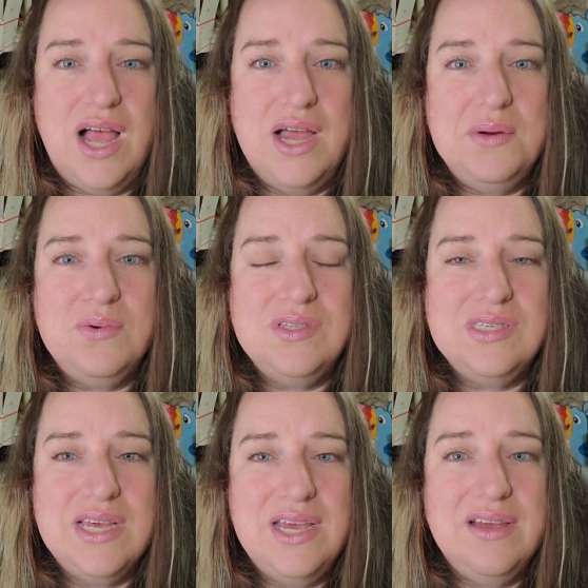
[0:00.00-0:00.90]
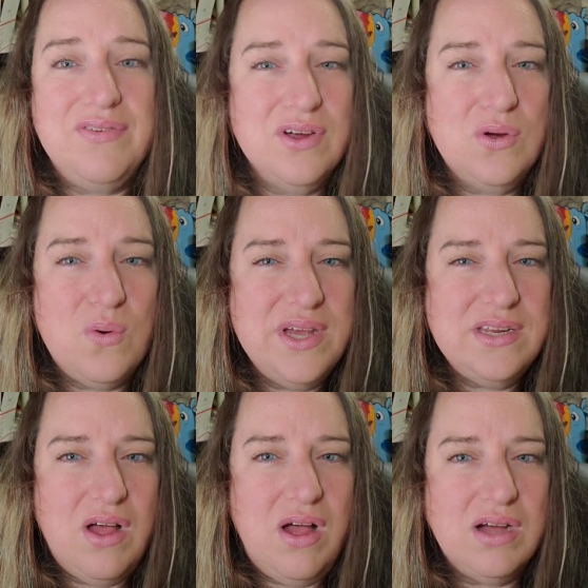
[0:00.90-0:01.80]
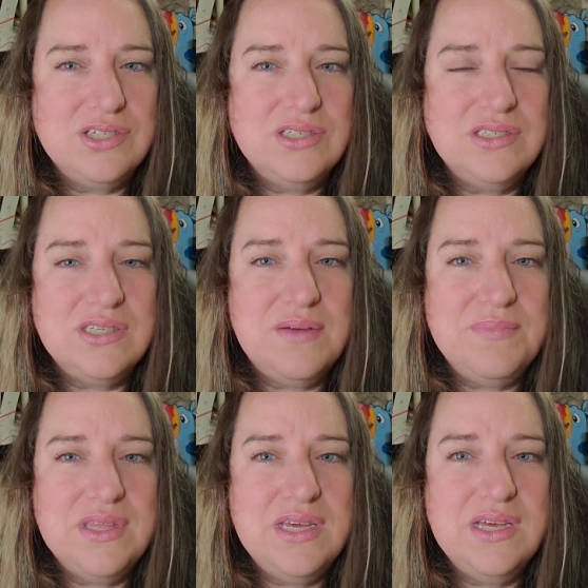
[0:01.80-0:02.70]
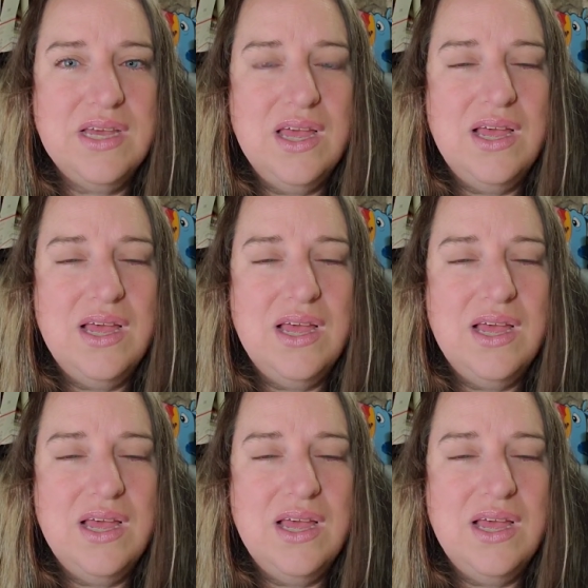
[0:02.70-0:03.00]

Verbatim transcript: I would say if you're going to auction something,